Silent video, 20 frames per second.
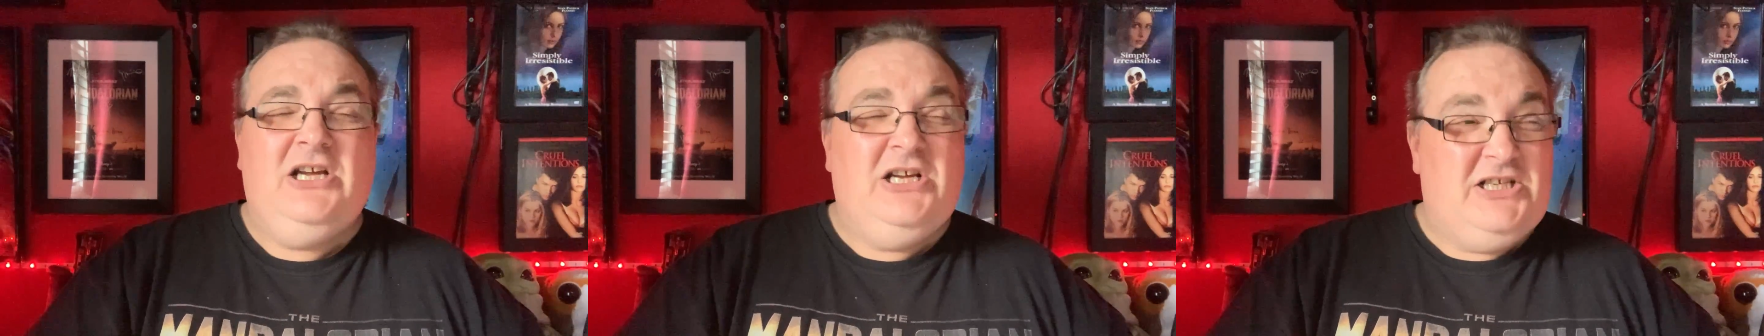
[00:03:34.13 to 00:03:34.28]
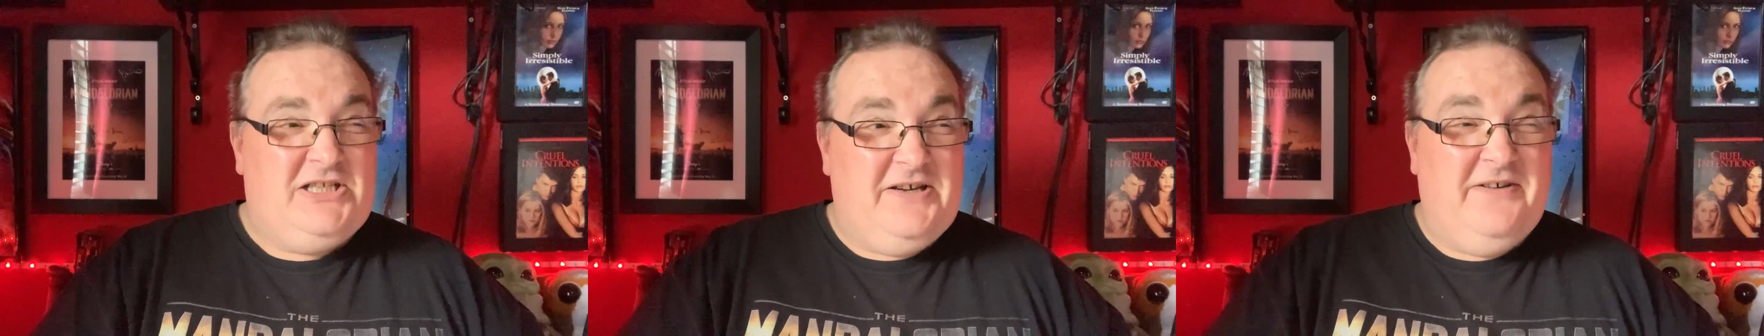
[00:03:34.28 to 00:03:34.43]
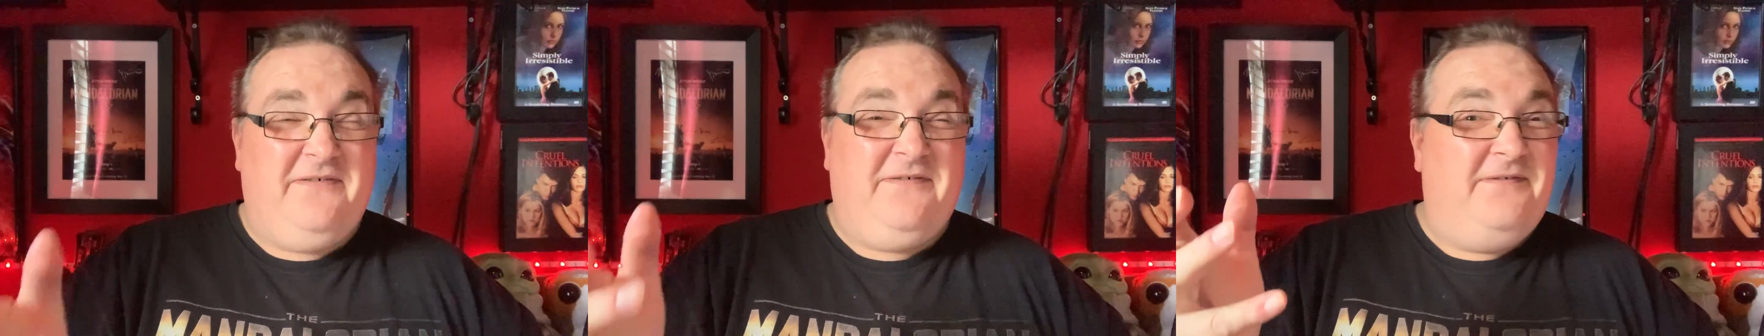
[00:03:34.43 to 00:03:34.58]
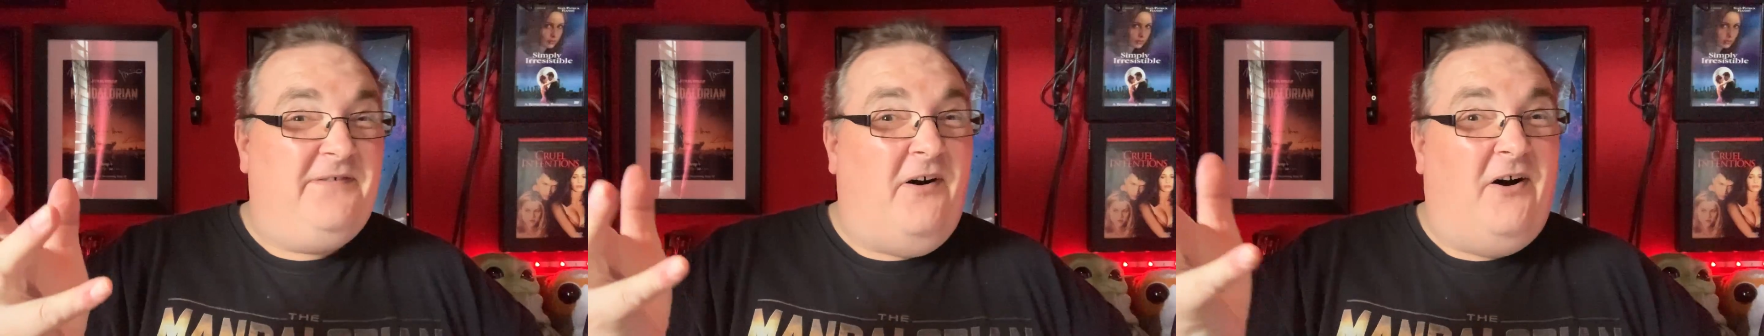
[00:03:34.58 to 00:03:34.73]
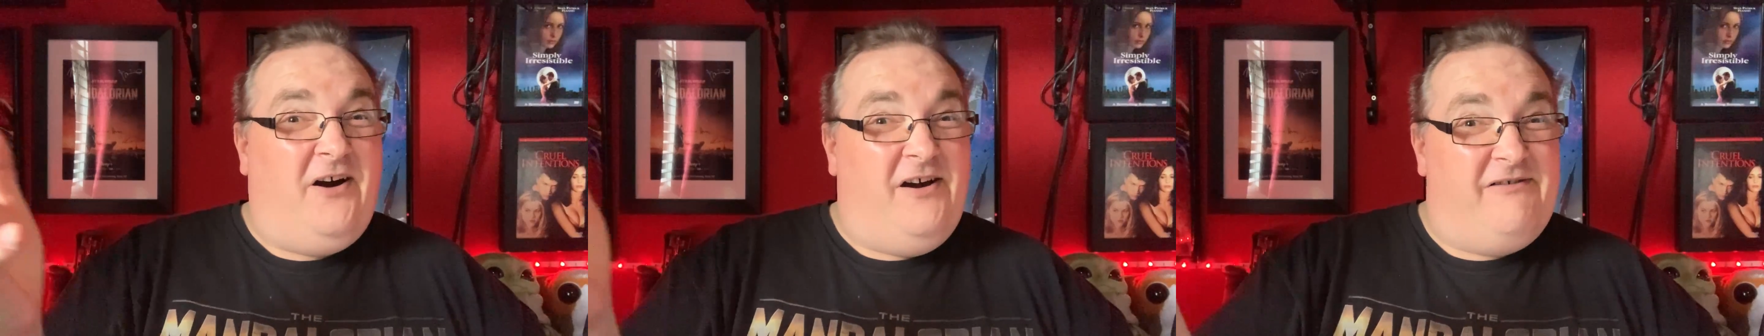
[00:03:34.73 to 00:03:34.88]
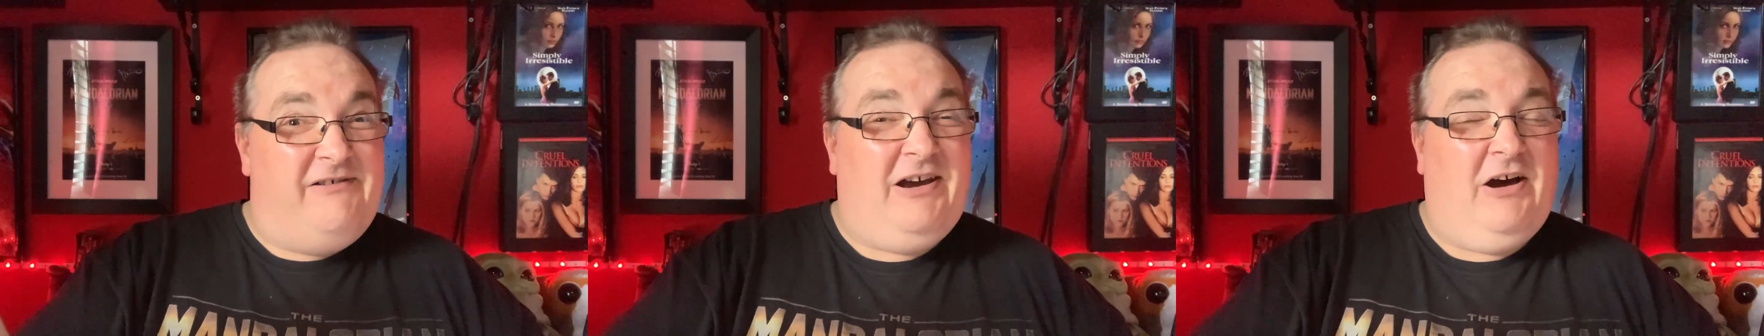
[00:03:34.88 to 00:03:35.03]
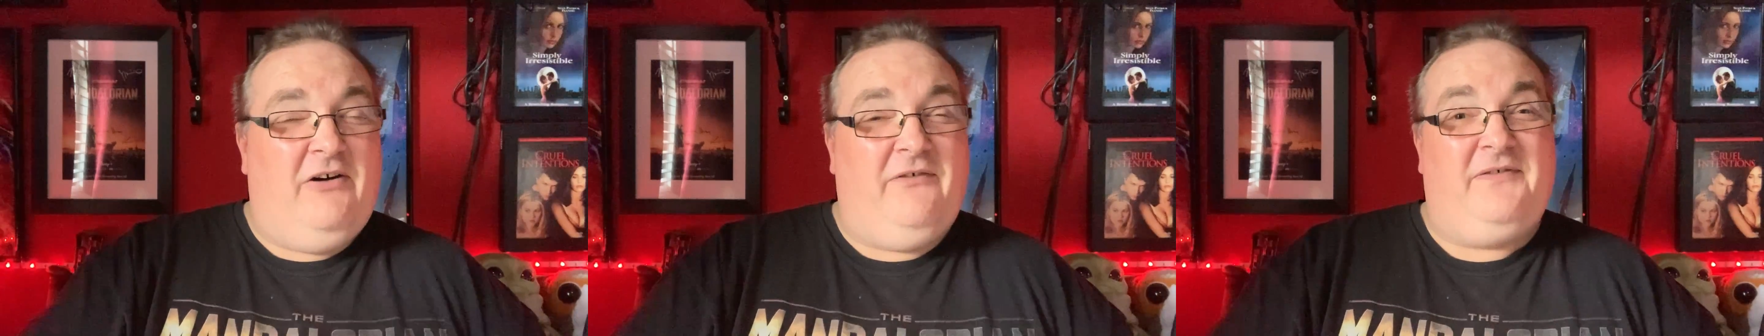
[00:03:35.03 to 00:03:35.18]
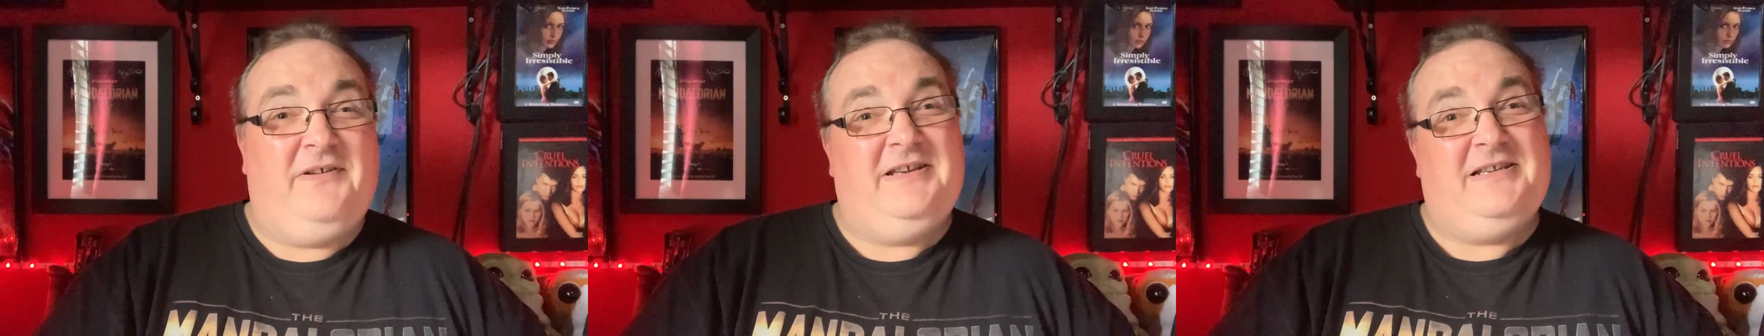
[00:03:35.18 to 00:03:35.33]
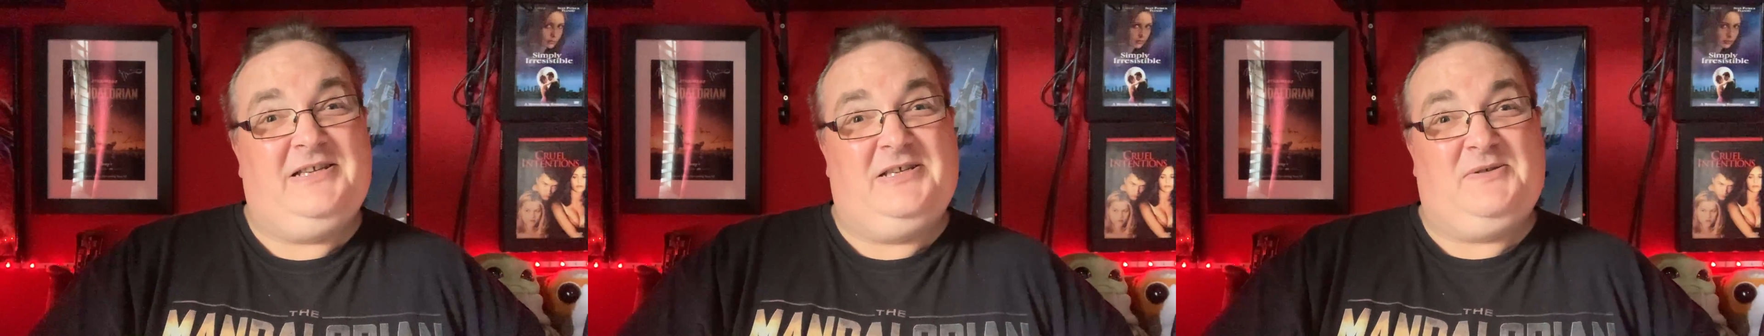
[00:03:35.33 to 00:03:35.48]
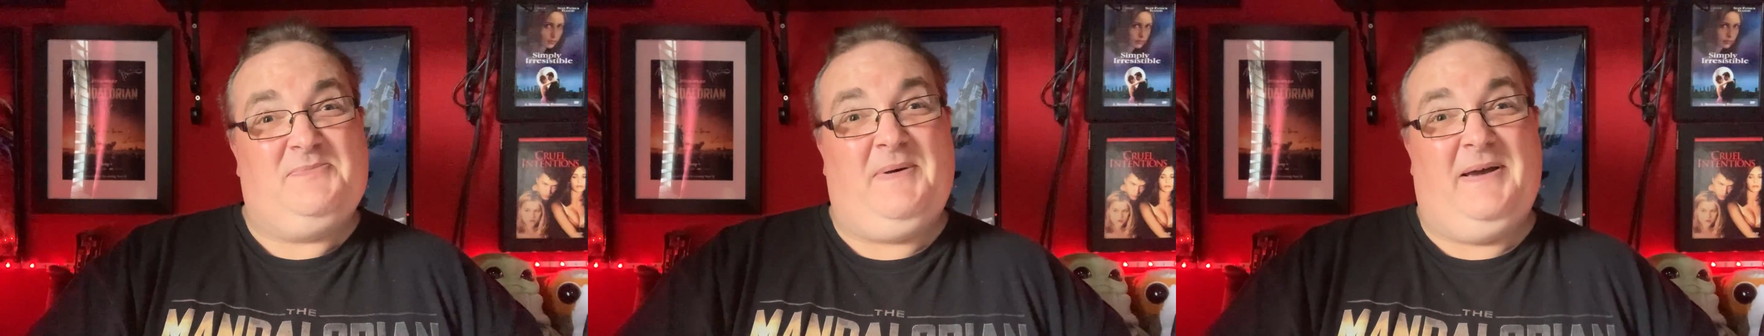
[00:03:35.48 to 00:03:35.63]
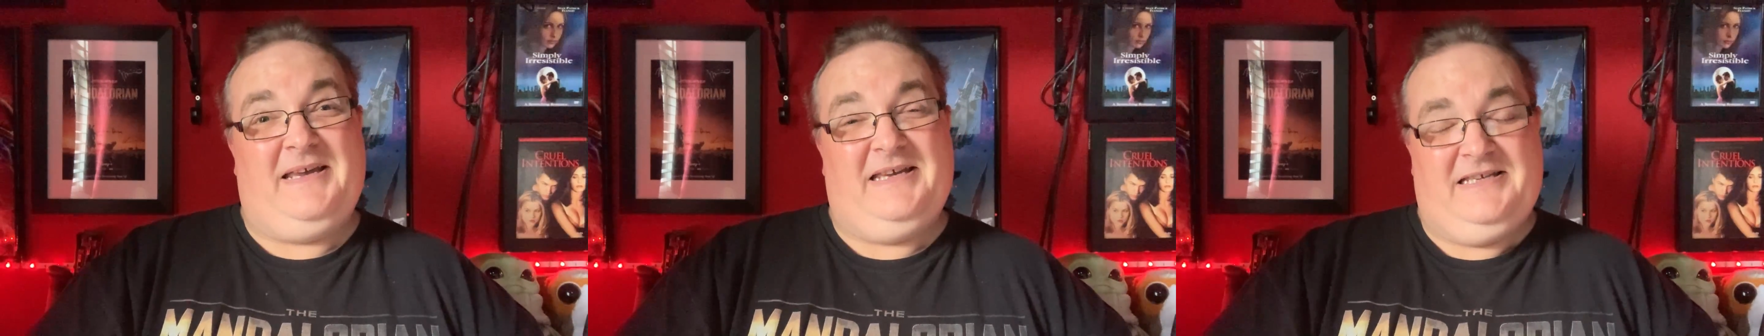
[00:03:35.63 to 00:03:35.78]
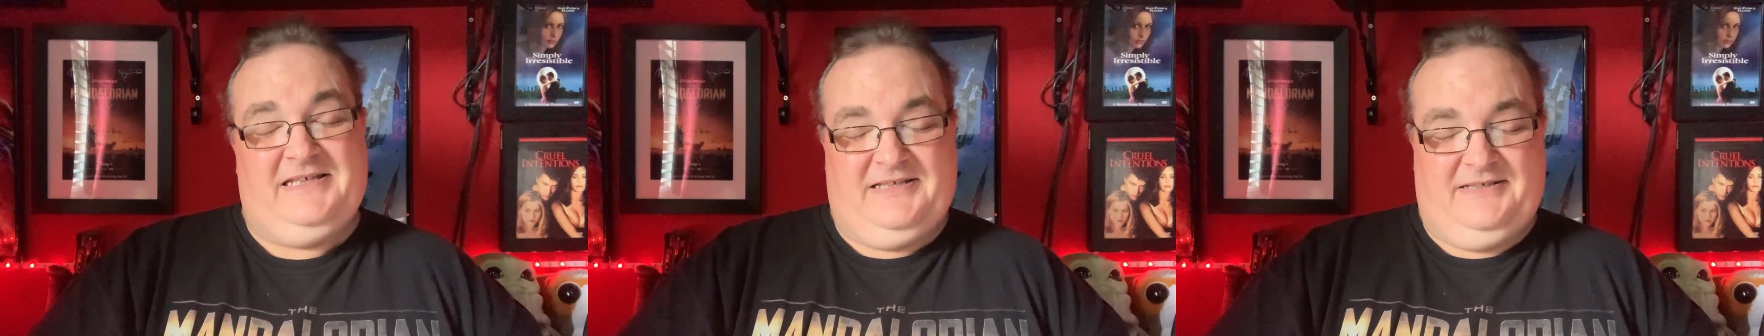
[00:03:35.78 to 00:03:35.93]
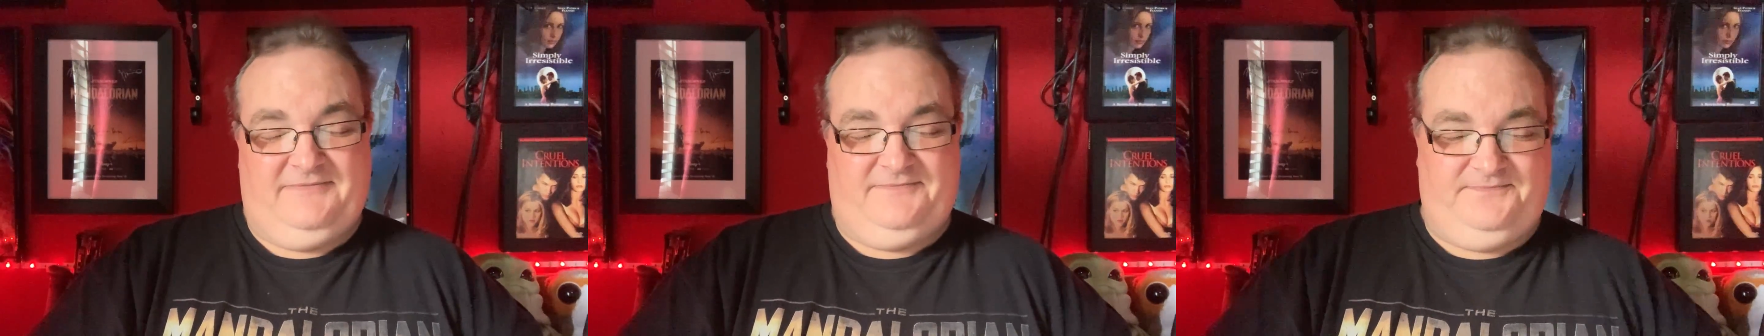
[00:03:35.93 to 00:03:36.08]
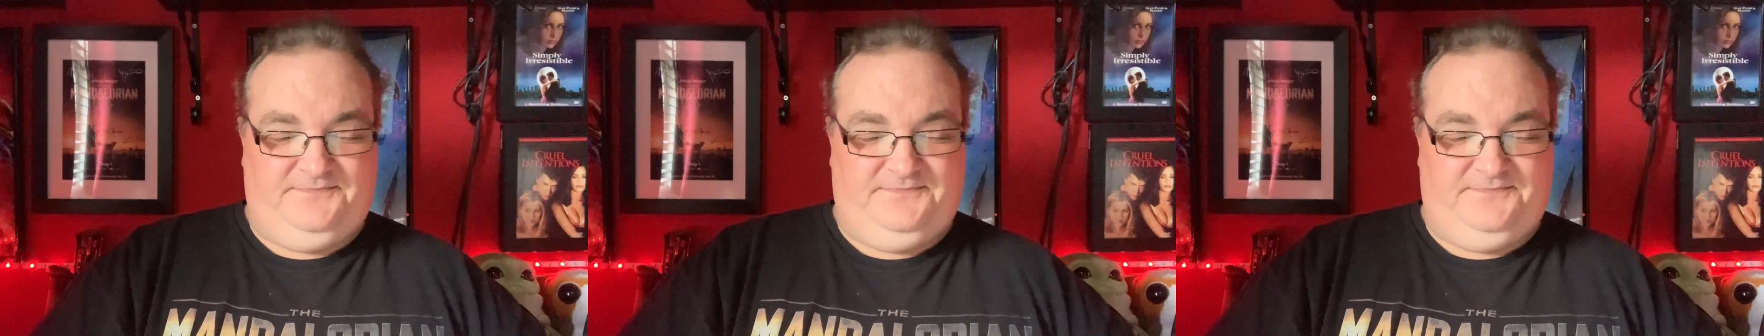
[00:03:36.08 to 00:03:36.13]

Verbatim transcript: to fire it off into space?